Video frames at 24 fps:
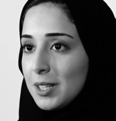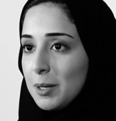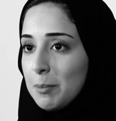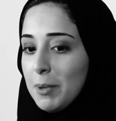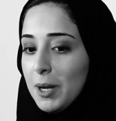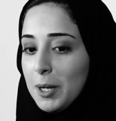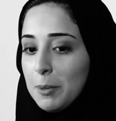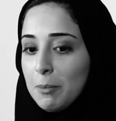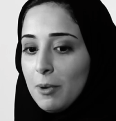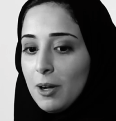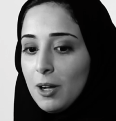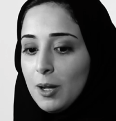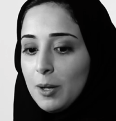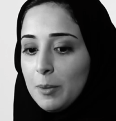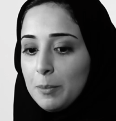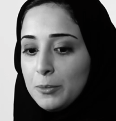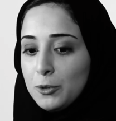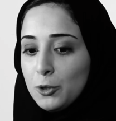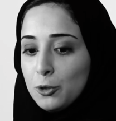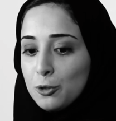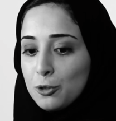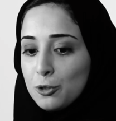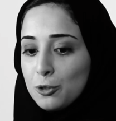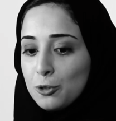my mom
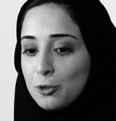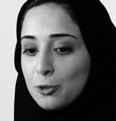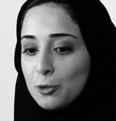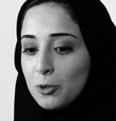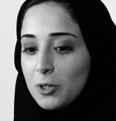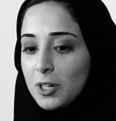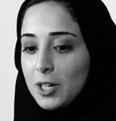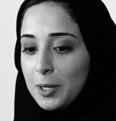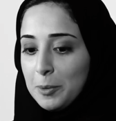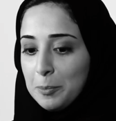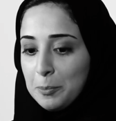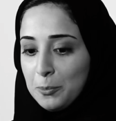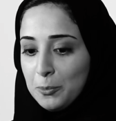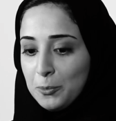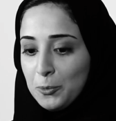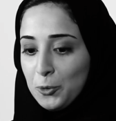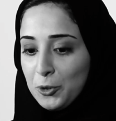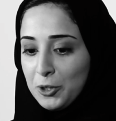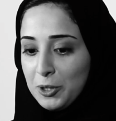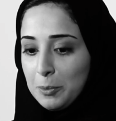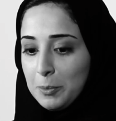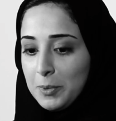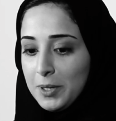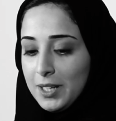used to come
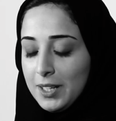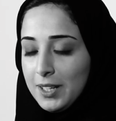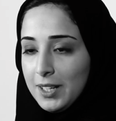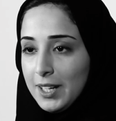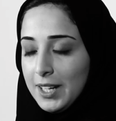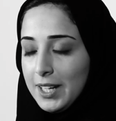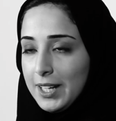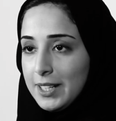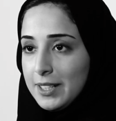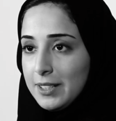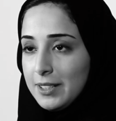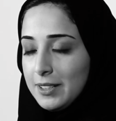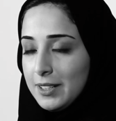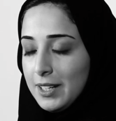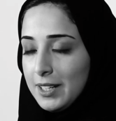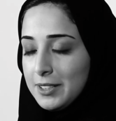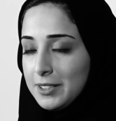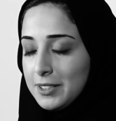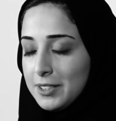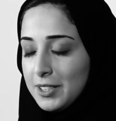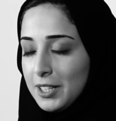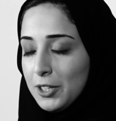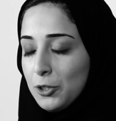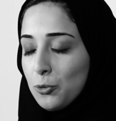with me and
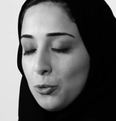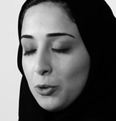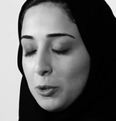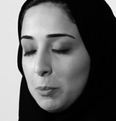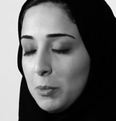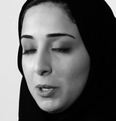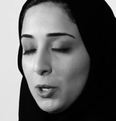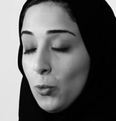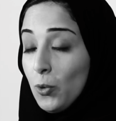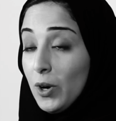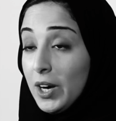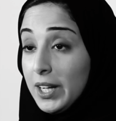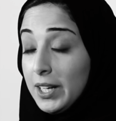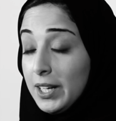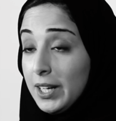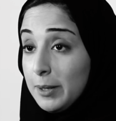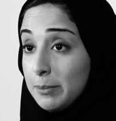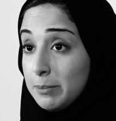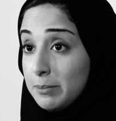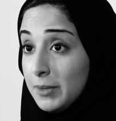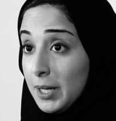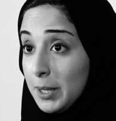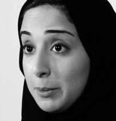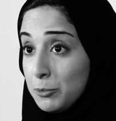sit with me while
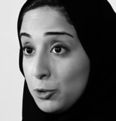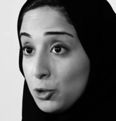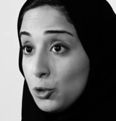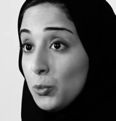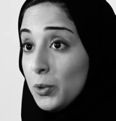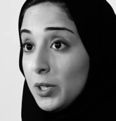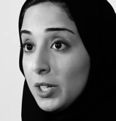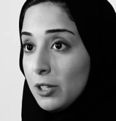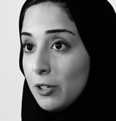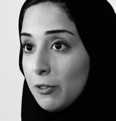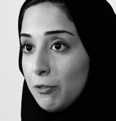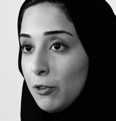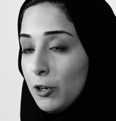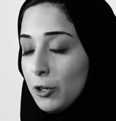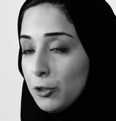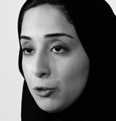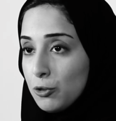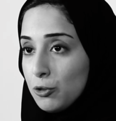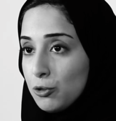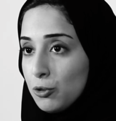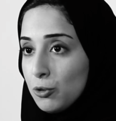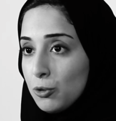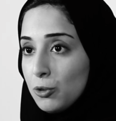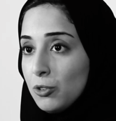I'm doing the photo
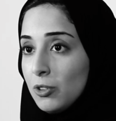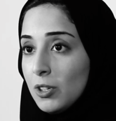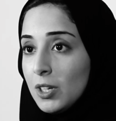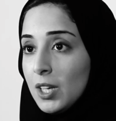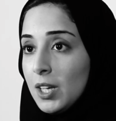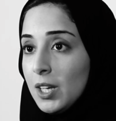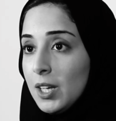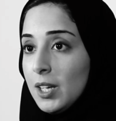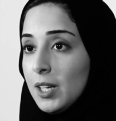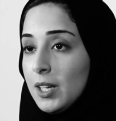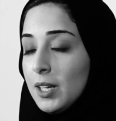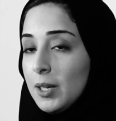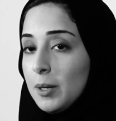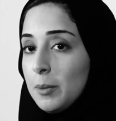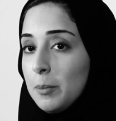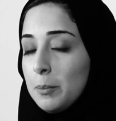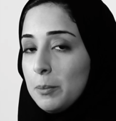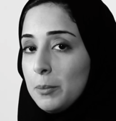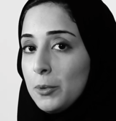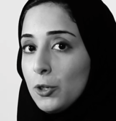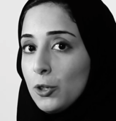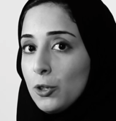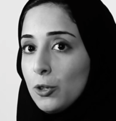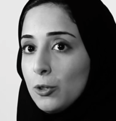shoot,
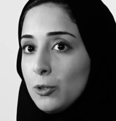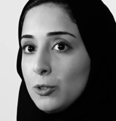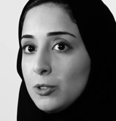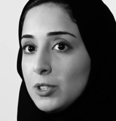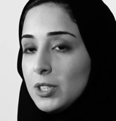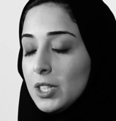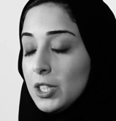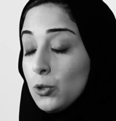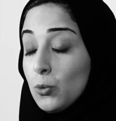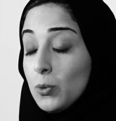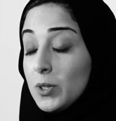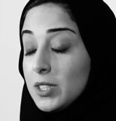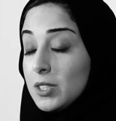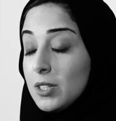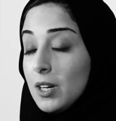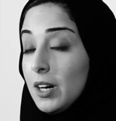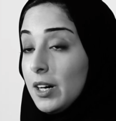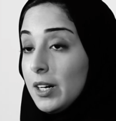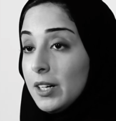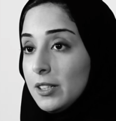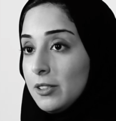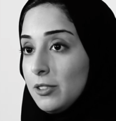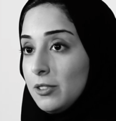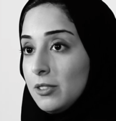because it was
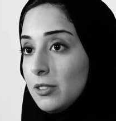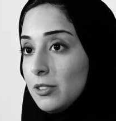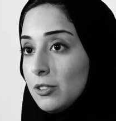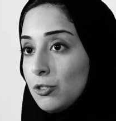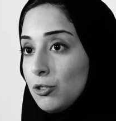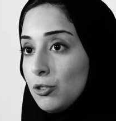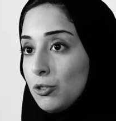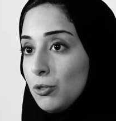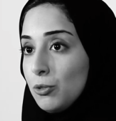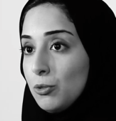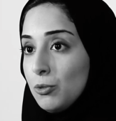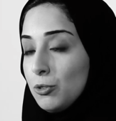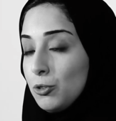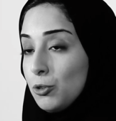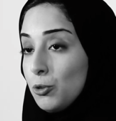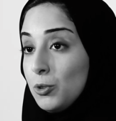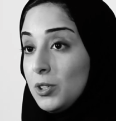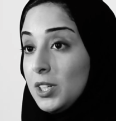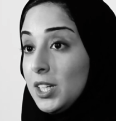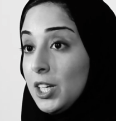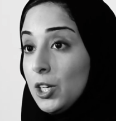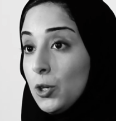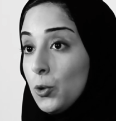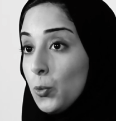hard to
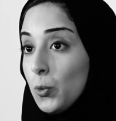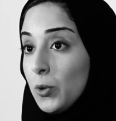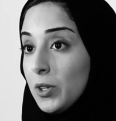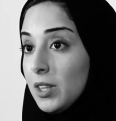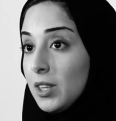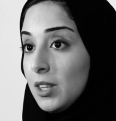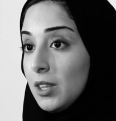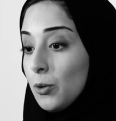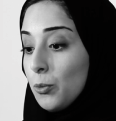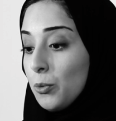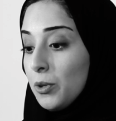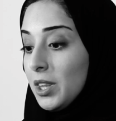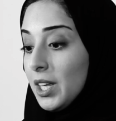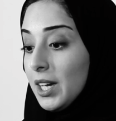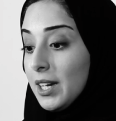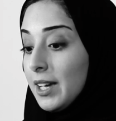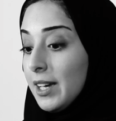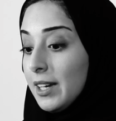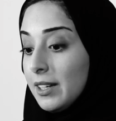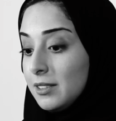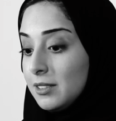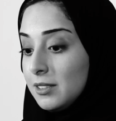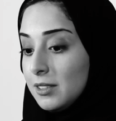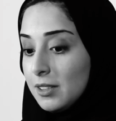deal with a
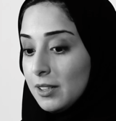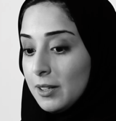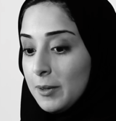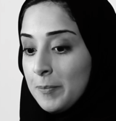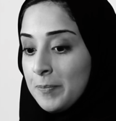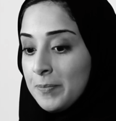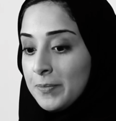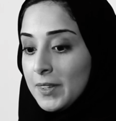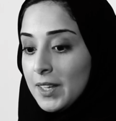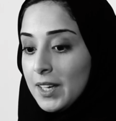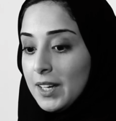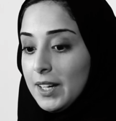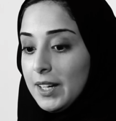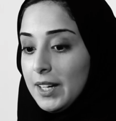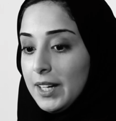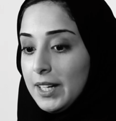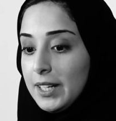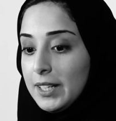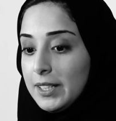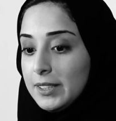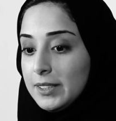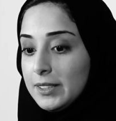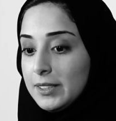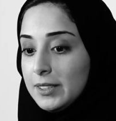kid
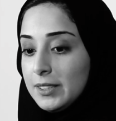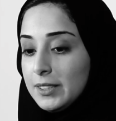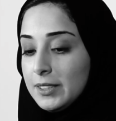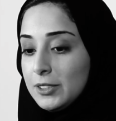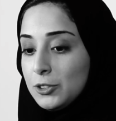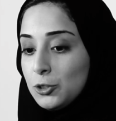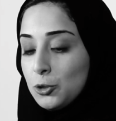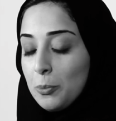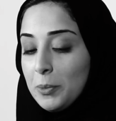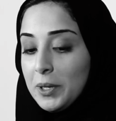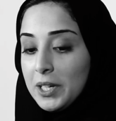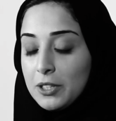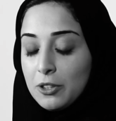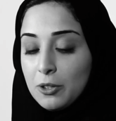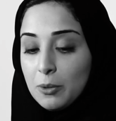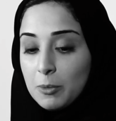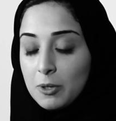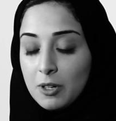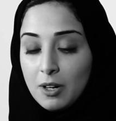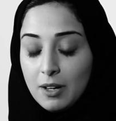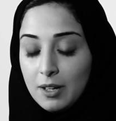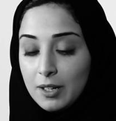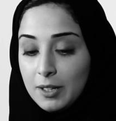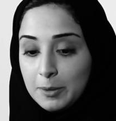and to make them
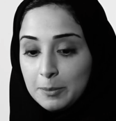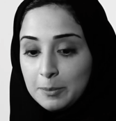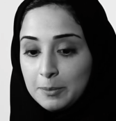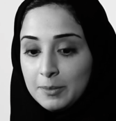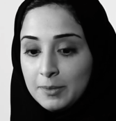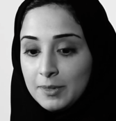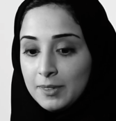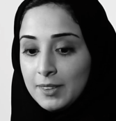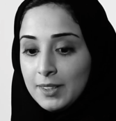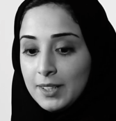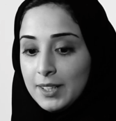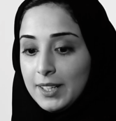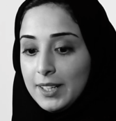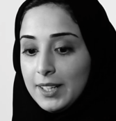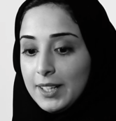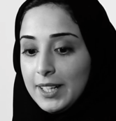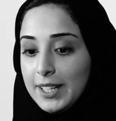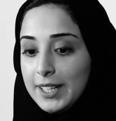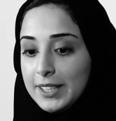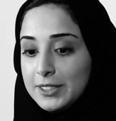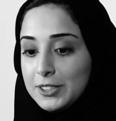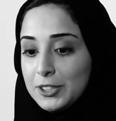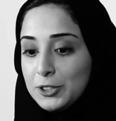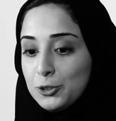calm,
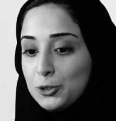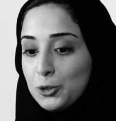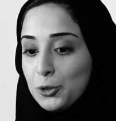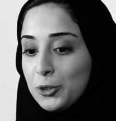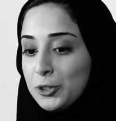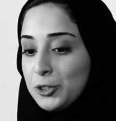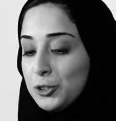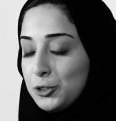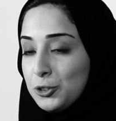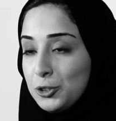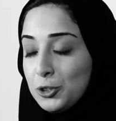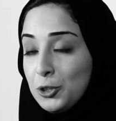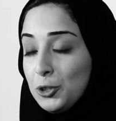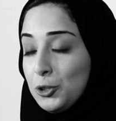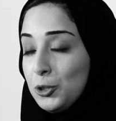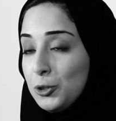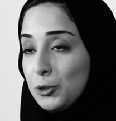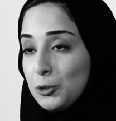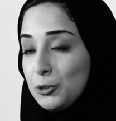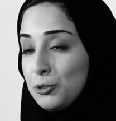and then to continue